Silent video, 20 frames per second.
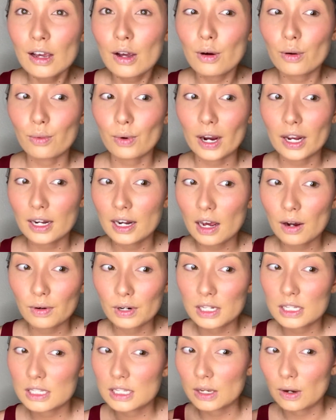Right now it
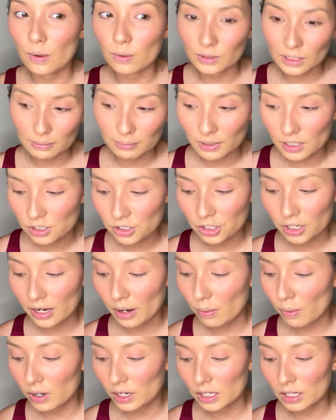is the only blush that I
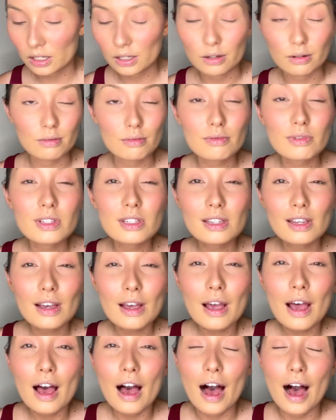want to use.
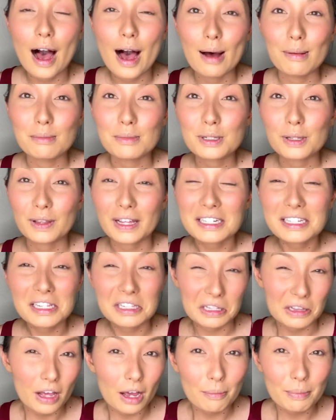Um, so that says a
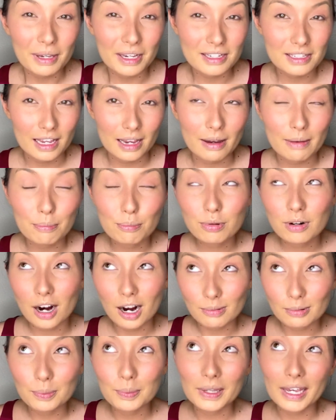lot because I
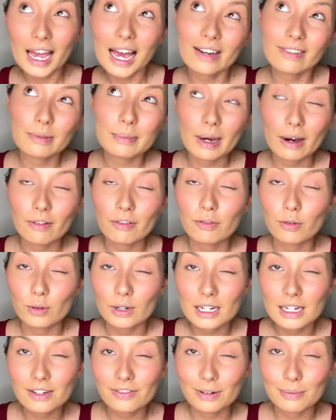probably have about
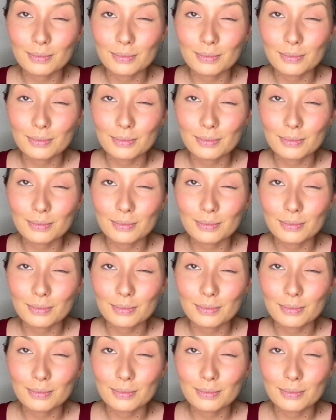40 different